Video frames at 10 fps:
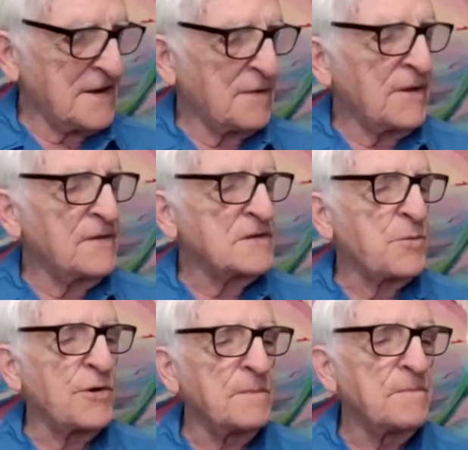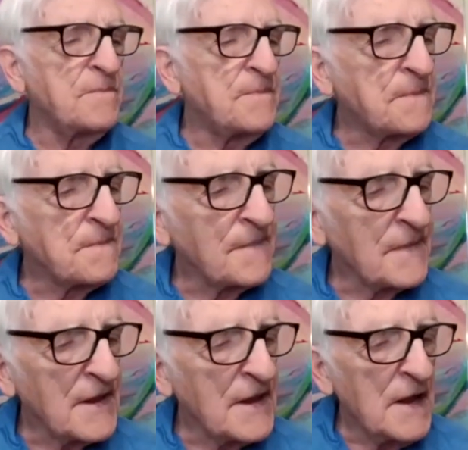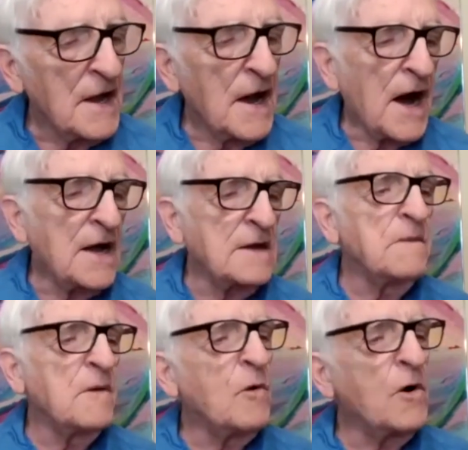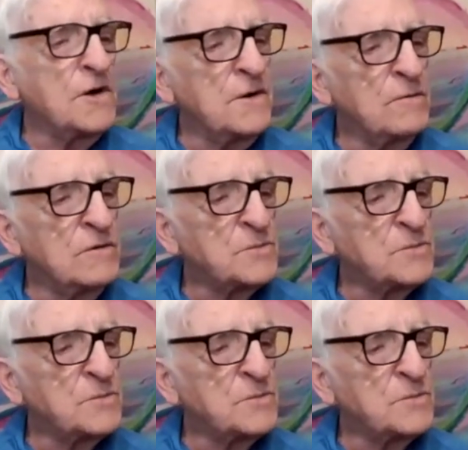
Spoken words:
And I read this poem. I am the one